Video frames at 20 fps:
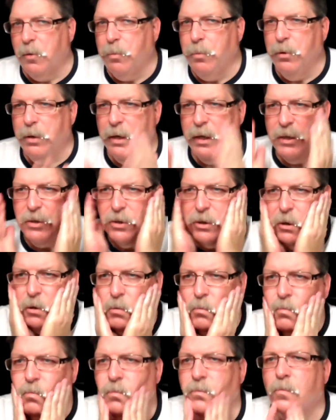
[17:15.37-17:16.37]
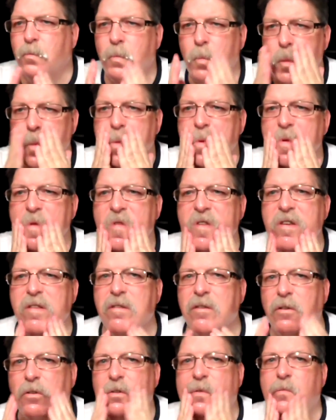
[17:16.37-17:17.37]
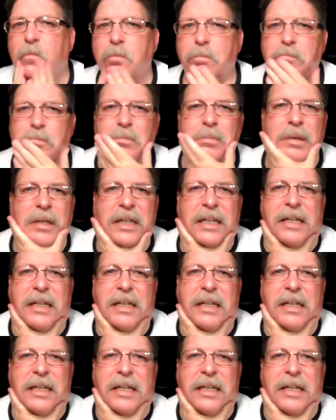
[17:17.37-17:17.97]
I'll make a prediction that this